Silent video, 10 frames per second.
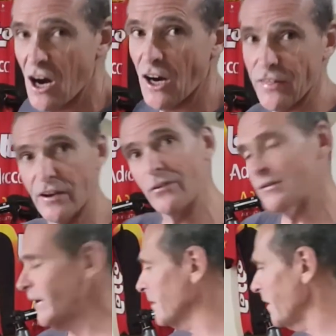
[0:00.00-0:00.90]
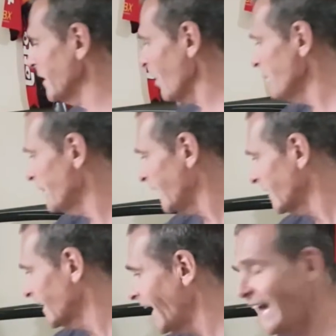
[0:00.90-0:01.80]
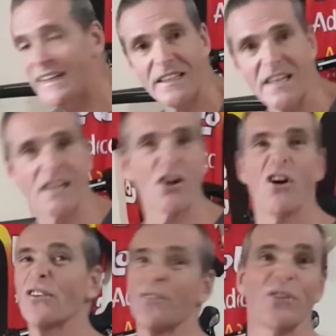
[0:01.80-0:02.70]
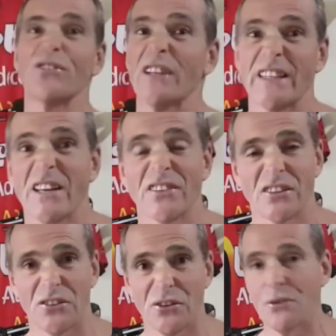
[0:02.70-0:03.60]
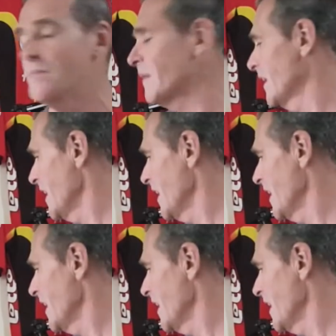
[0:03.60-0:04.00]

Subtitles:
I thoroughly recommend go for that little hanger there. It costs virtually nothing to do.